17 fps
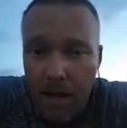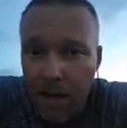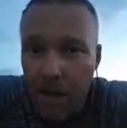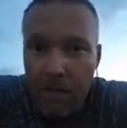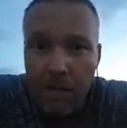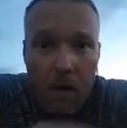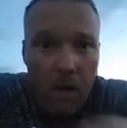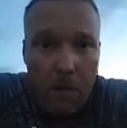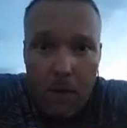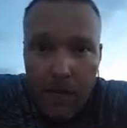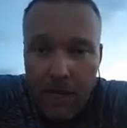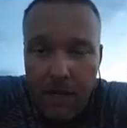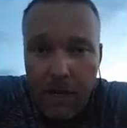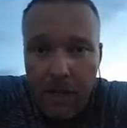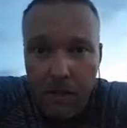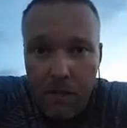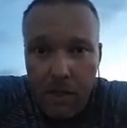of all of my
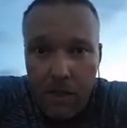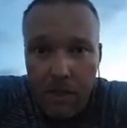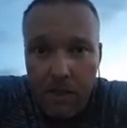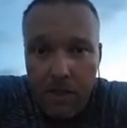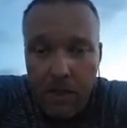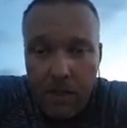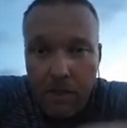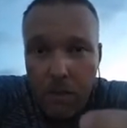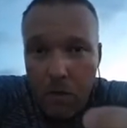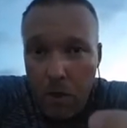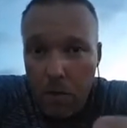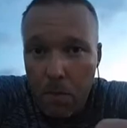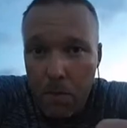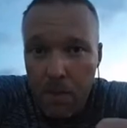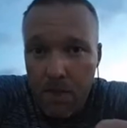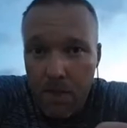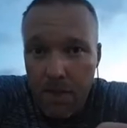calories,
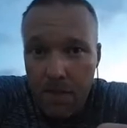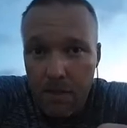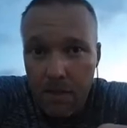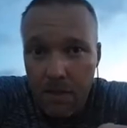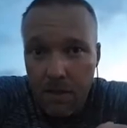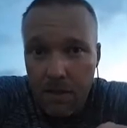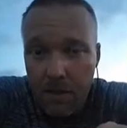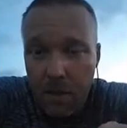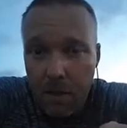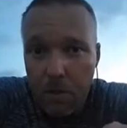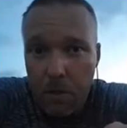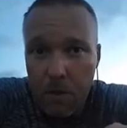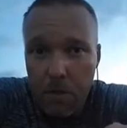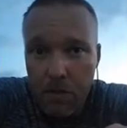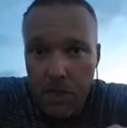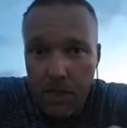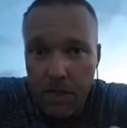40% are
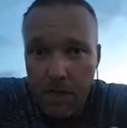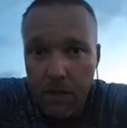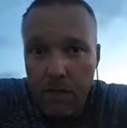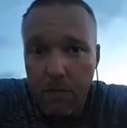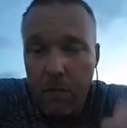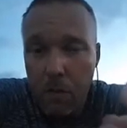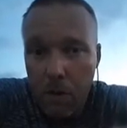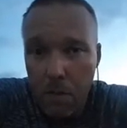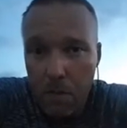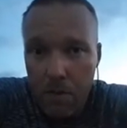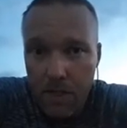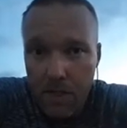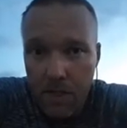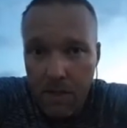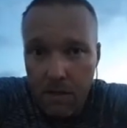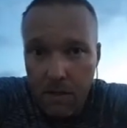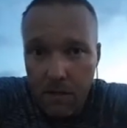protein,
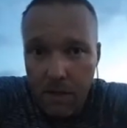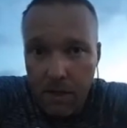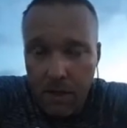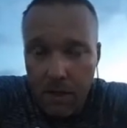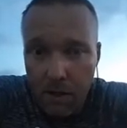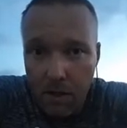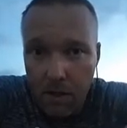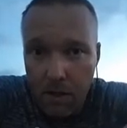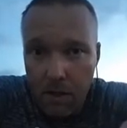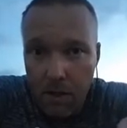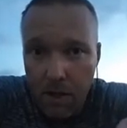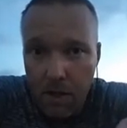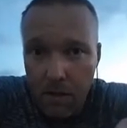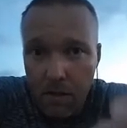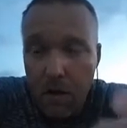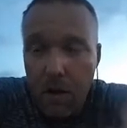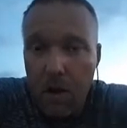40%
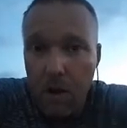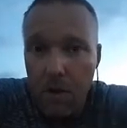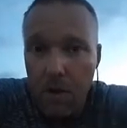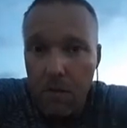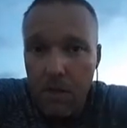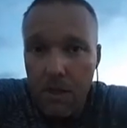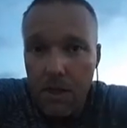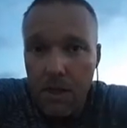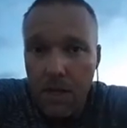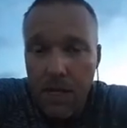are carbs,